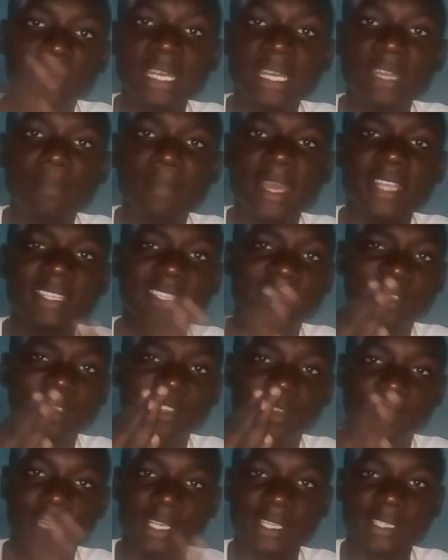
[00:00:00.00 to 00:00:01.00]
your elements
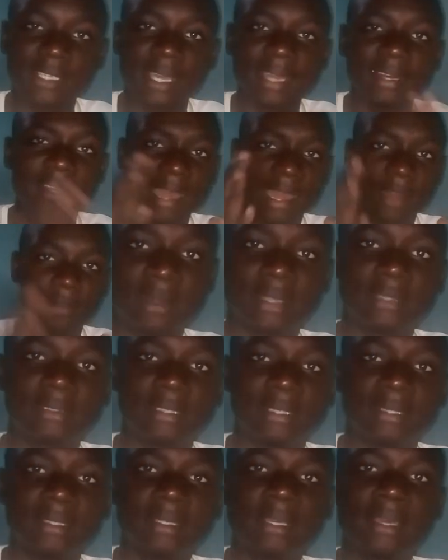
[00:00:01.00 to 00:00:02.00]
in your design
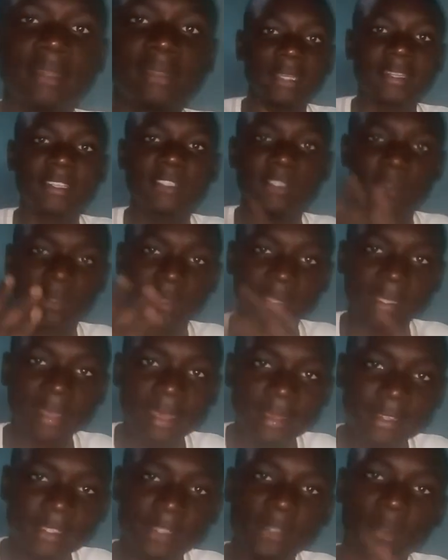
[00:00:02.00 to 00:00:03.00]
accurately. That is, your
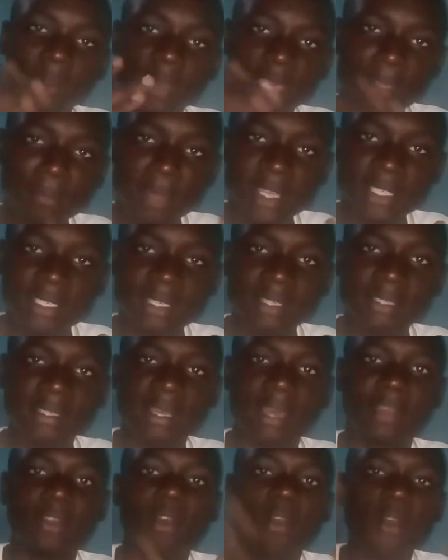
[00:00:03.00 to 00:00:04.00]
text, your
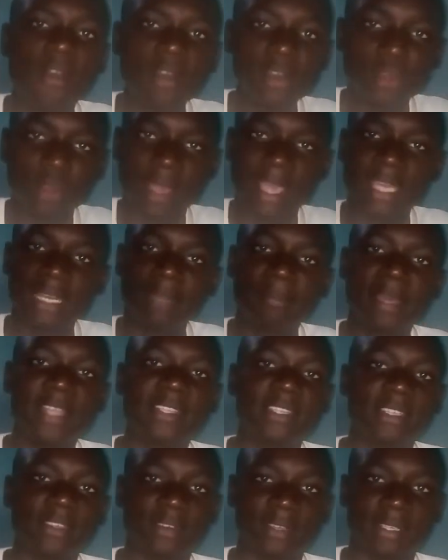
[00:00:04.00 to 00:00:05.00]
images, and all your
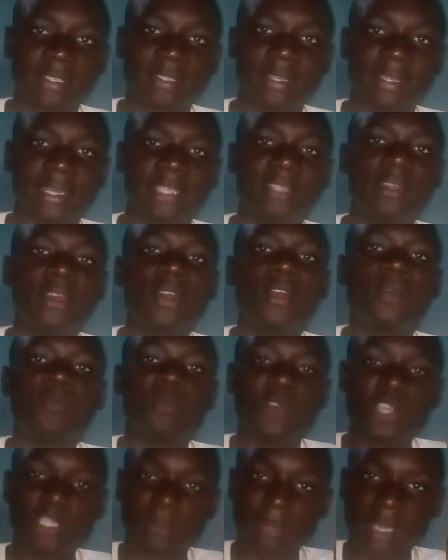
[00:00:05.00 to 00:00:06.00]
elements in your design
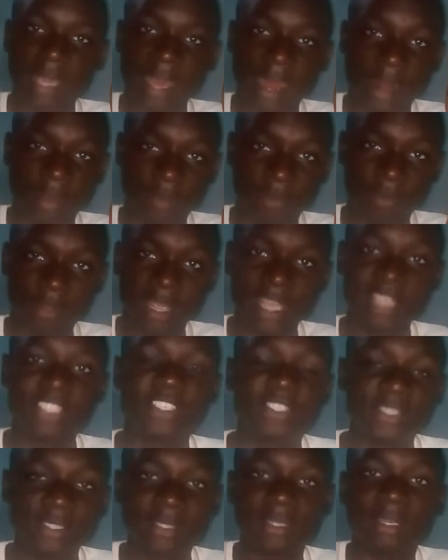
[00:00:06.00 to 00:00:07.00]
must be
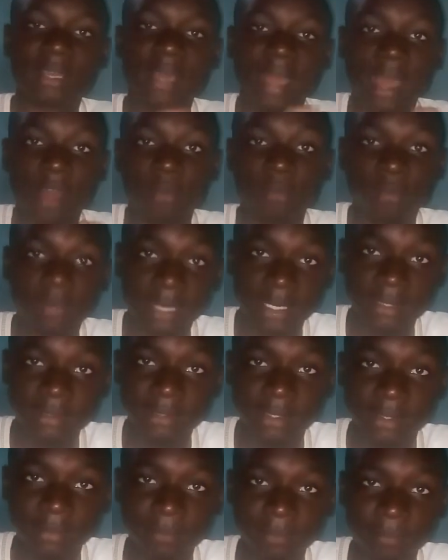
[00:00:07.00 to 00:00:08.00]
arranged
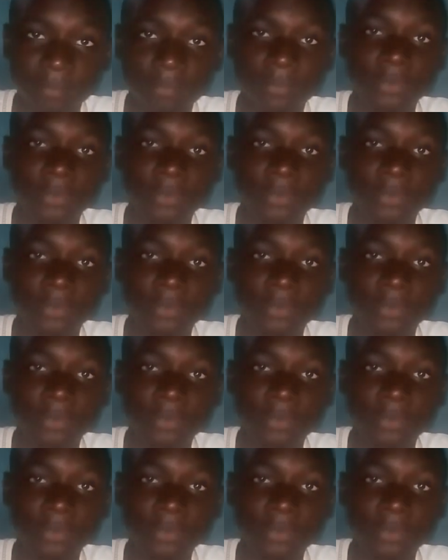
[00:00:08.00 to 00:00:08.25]
accurately.